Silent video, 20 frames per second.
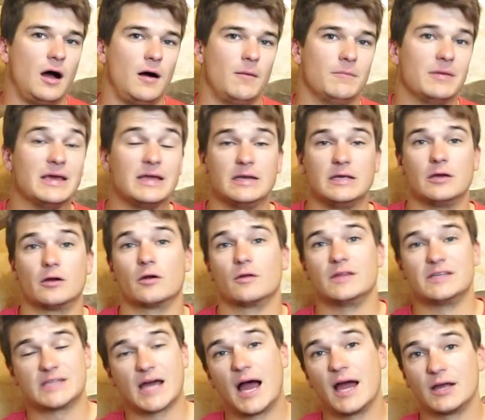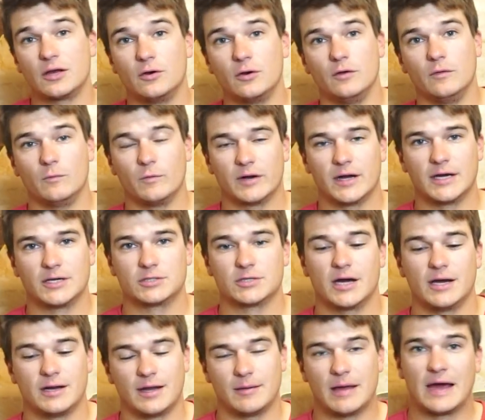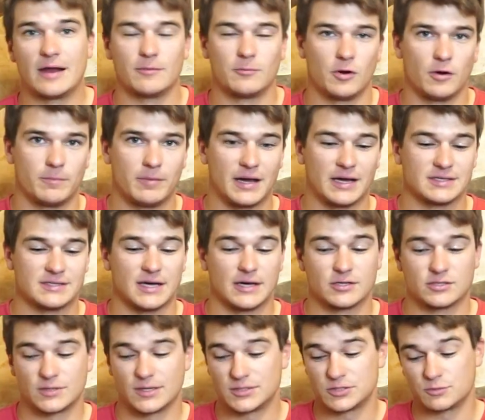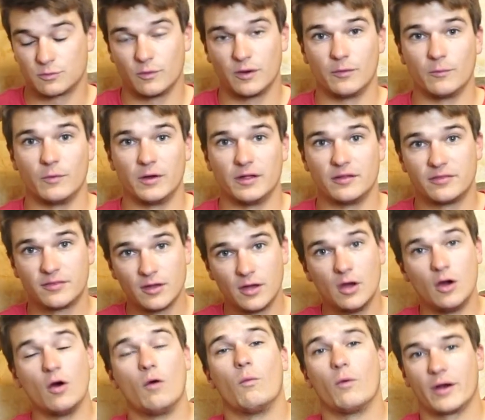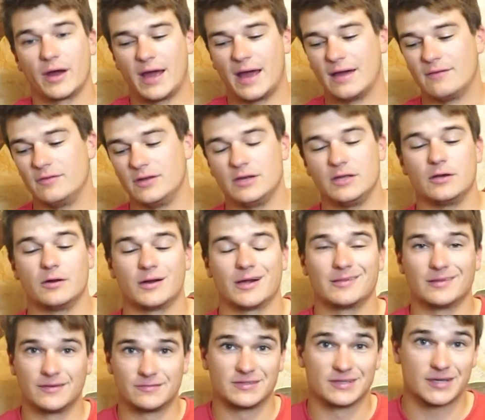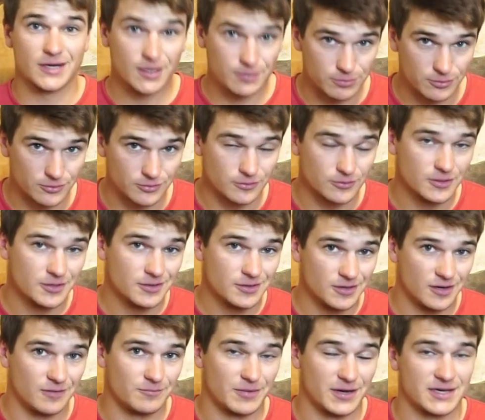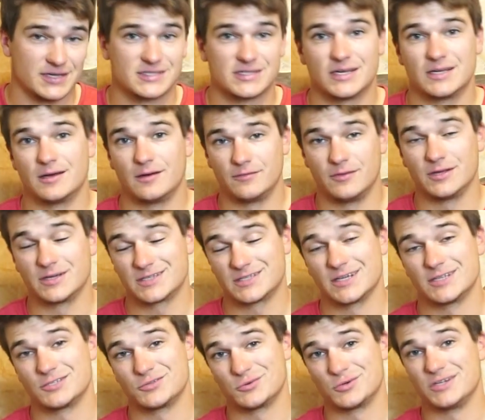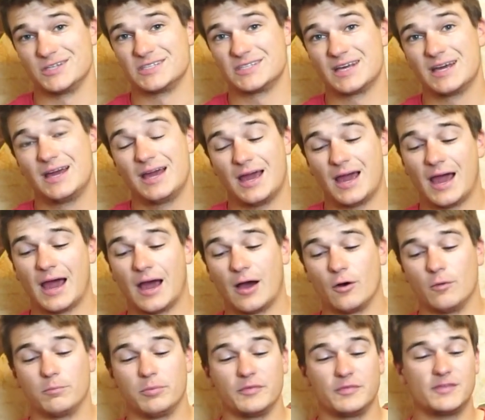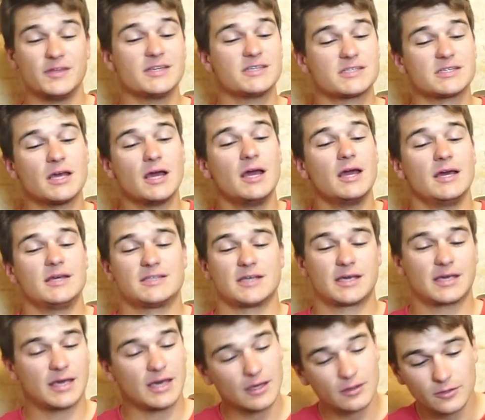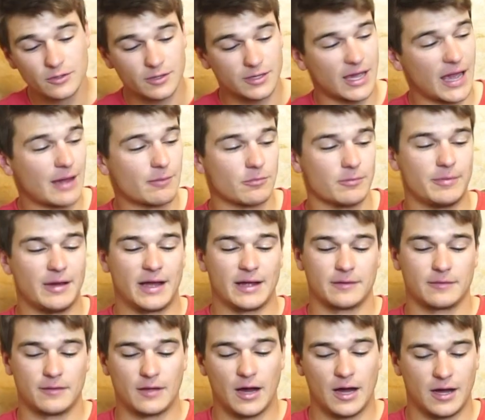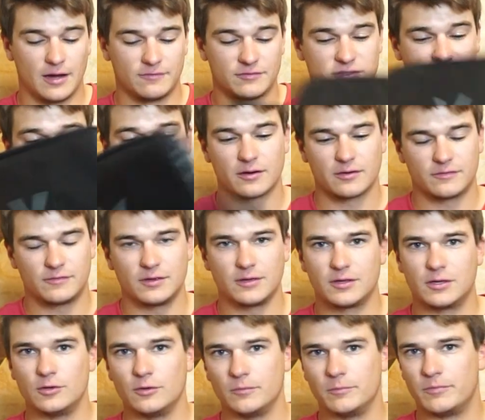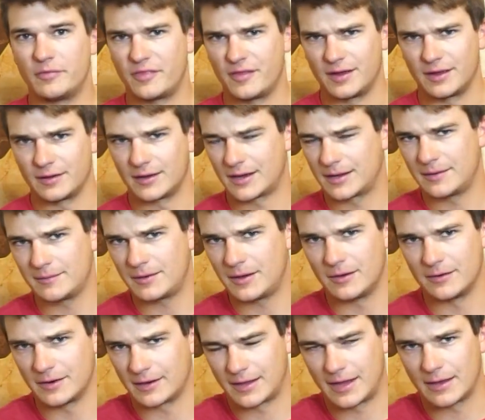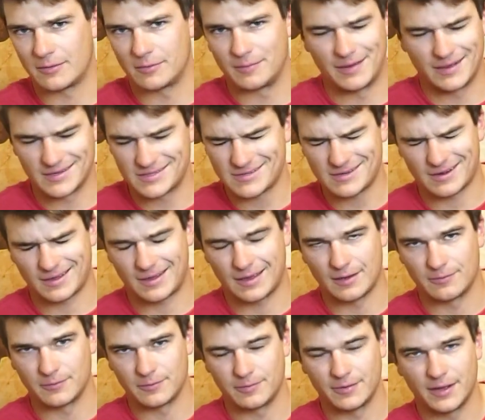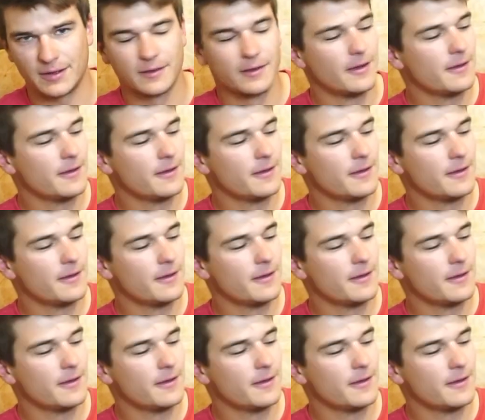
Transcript: in here. At least I couldn't when I tried and I had them all packed out, so I just went with what I have in here, and I left a couple of the accessories out. But this is a killer camera bag, photography cube thing. I keep calling it a camera bag. It's not a camera bag.